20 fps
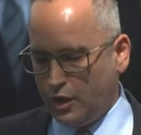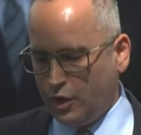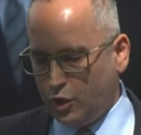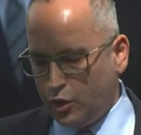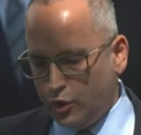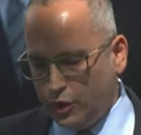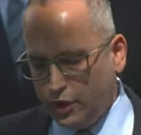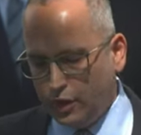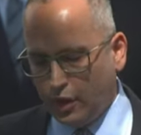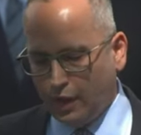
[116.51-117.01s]

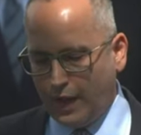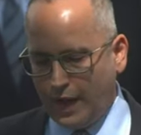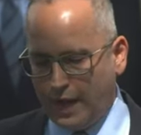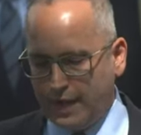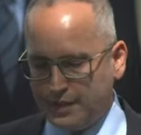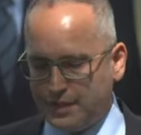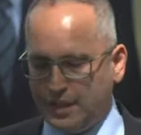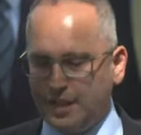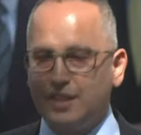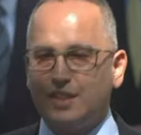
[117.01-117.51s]
who
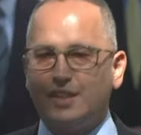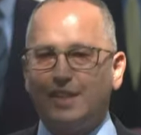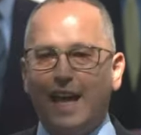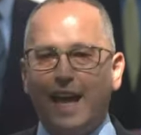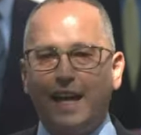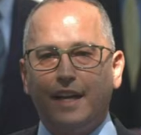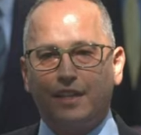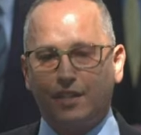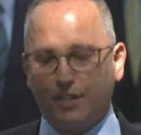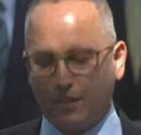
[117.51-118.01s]
utilized his
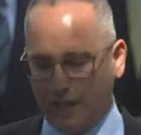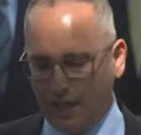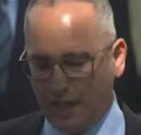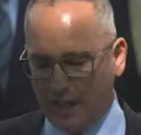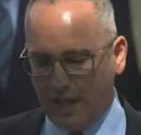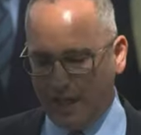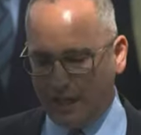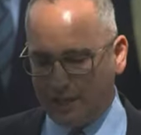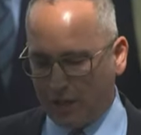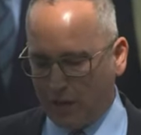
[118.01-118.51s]
status
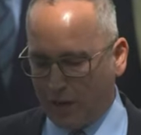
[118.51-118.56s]
as a